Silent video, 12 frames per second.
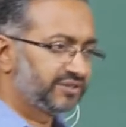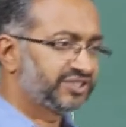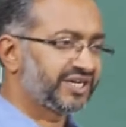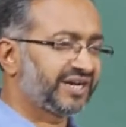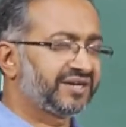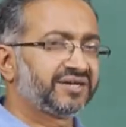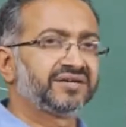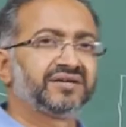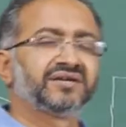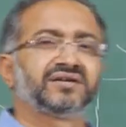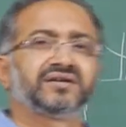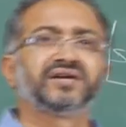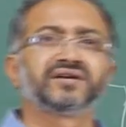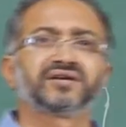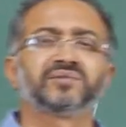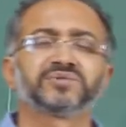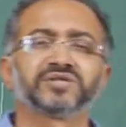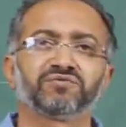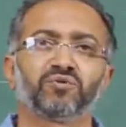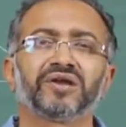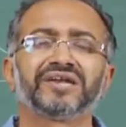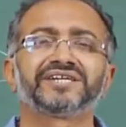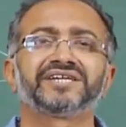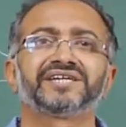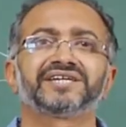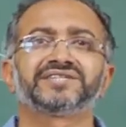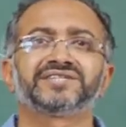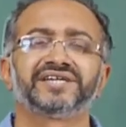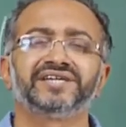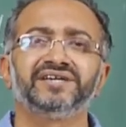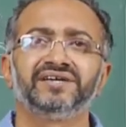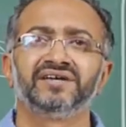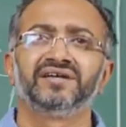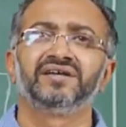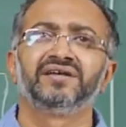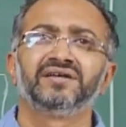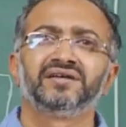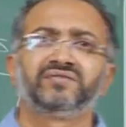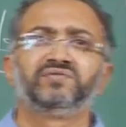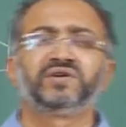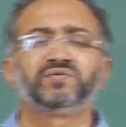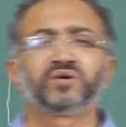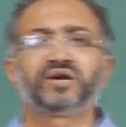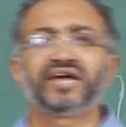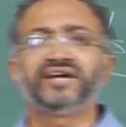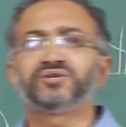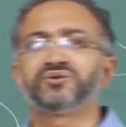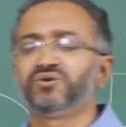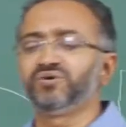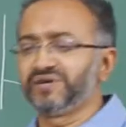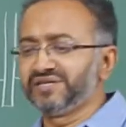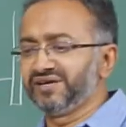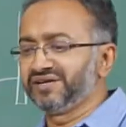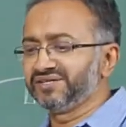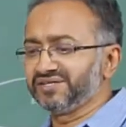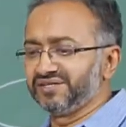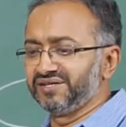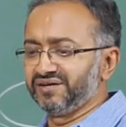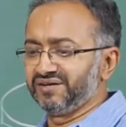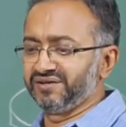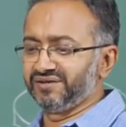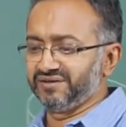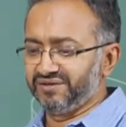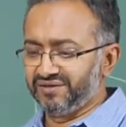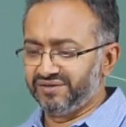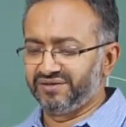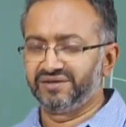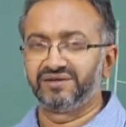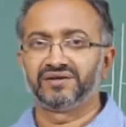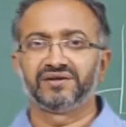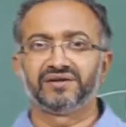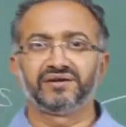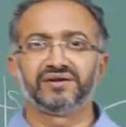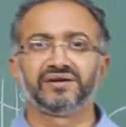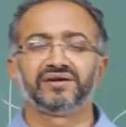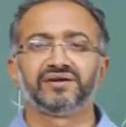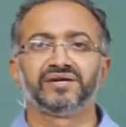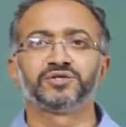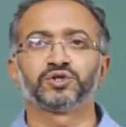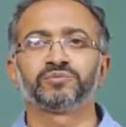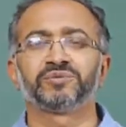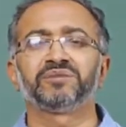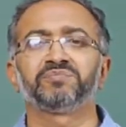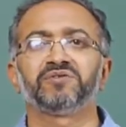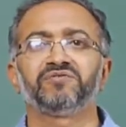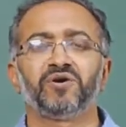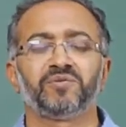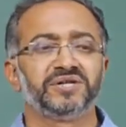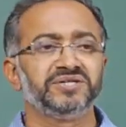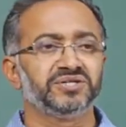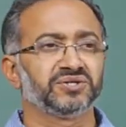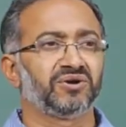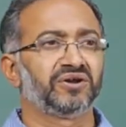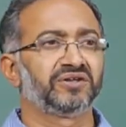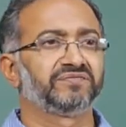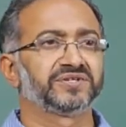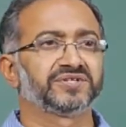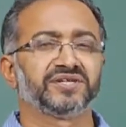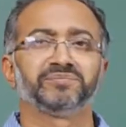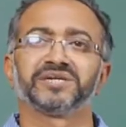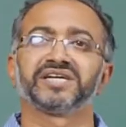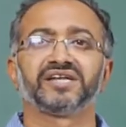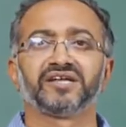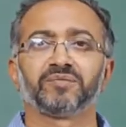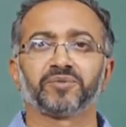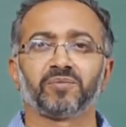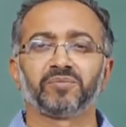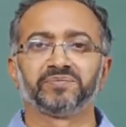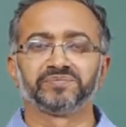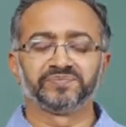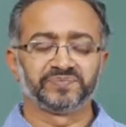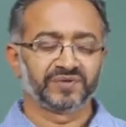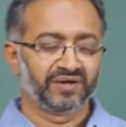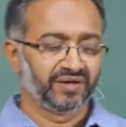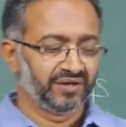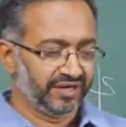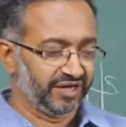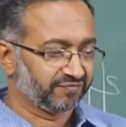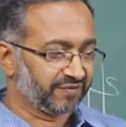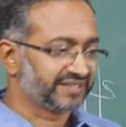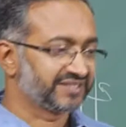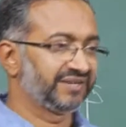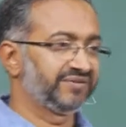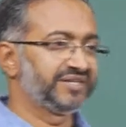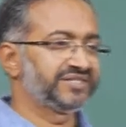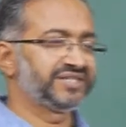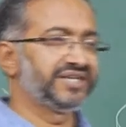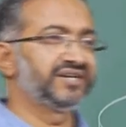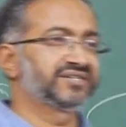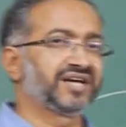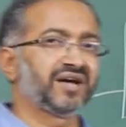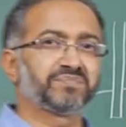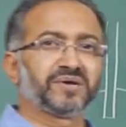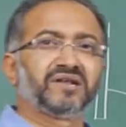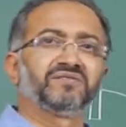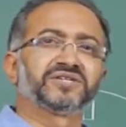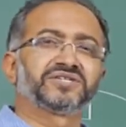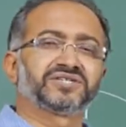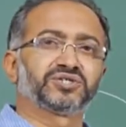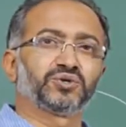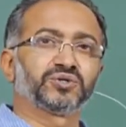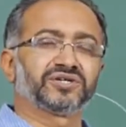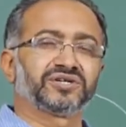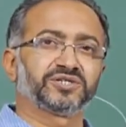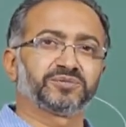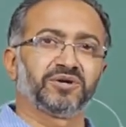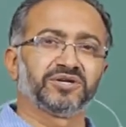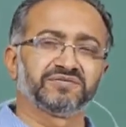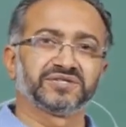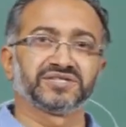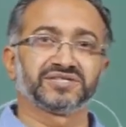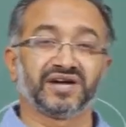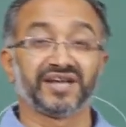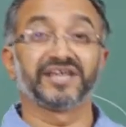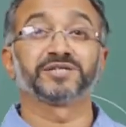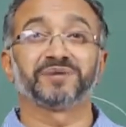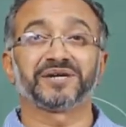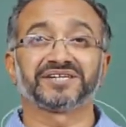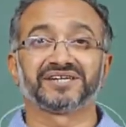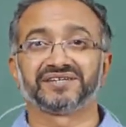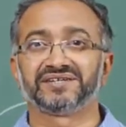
check in terms of quality testing, we would like to know whether it's the instrument performance or if it's the material problem. If, let's say, we see a sample which shows a response which is unexpected.